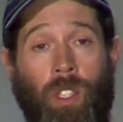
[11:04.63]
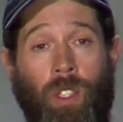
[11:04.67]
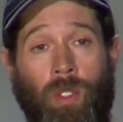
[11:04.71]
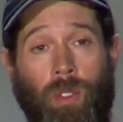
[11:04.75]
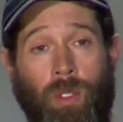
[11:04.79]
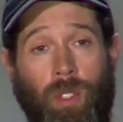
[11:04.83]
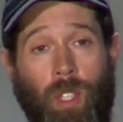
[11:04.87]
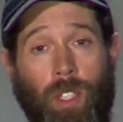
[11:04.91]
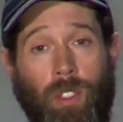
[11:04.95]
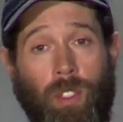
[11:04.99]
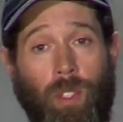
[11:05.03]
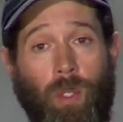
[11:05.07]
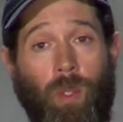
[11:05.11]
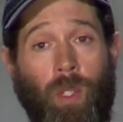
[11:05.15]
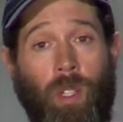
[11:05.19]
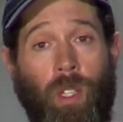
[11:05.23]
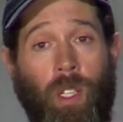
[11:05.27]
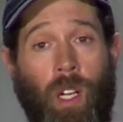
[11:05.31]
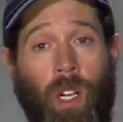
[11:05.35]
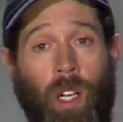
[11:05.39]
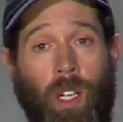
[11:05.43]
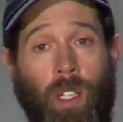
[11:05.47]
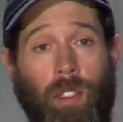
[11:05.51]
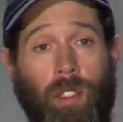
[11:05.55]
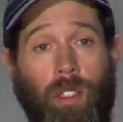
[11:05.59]
there's also a
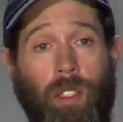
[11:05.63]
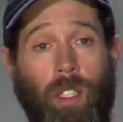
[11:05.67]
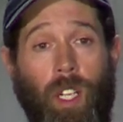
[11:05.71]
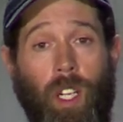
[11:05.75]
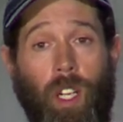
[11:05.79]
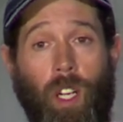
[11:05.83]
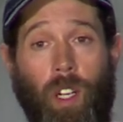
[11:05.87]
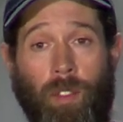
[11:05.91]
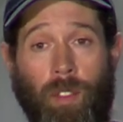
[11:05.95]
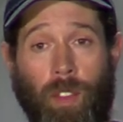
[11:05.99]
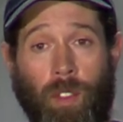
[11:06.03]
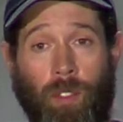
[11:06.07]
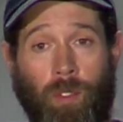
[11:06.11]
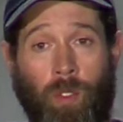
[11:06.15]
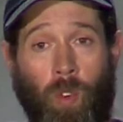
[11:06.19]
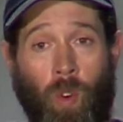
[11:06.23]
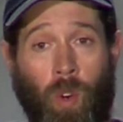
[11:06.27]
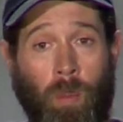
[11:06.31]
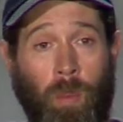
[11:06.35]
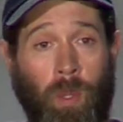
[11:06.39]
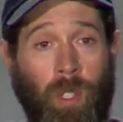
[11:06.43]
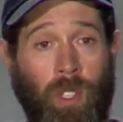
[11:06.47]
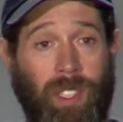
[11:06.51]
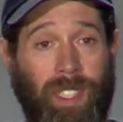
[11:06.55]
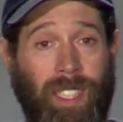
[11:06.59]
loss of the
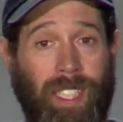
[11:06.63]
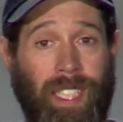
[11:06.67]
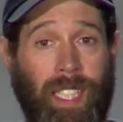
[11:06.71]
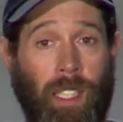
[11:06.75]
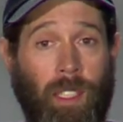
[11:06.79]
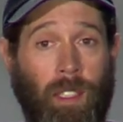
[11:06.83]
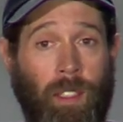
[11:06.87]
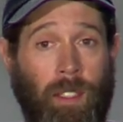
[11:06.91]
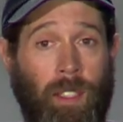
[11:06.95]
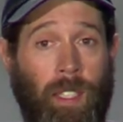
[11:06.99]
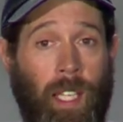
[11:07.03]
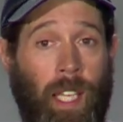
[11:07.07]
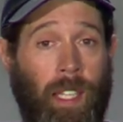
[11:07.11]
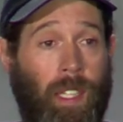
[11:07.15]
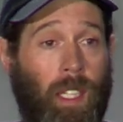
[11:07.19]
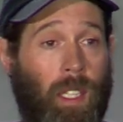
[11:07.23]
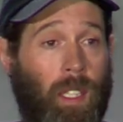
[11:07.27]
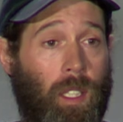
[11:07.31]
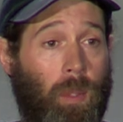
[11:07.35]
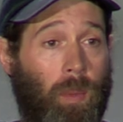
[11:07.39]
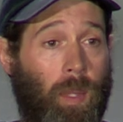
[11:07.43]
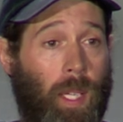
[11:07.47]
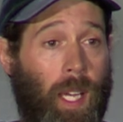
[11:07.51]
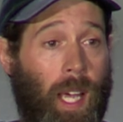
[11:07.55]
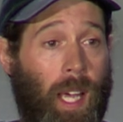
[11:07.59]
formal skill set that
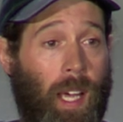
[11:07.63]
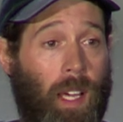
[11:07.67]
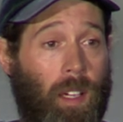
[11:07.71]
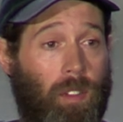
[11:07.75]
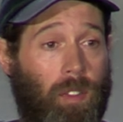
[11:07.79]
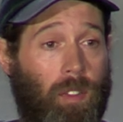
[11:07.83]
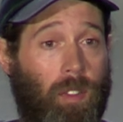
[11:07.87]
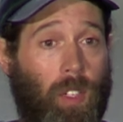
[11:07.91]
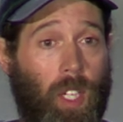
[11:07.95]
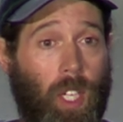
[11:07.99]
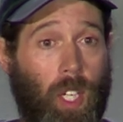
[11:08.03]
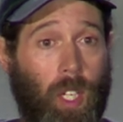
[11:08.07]
you would have.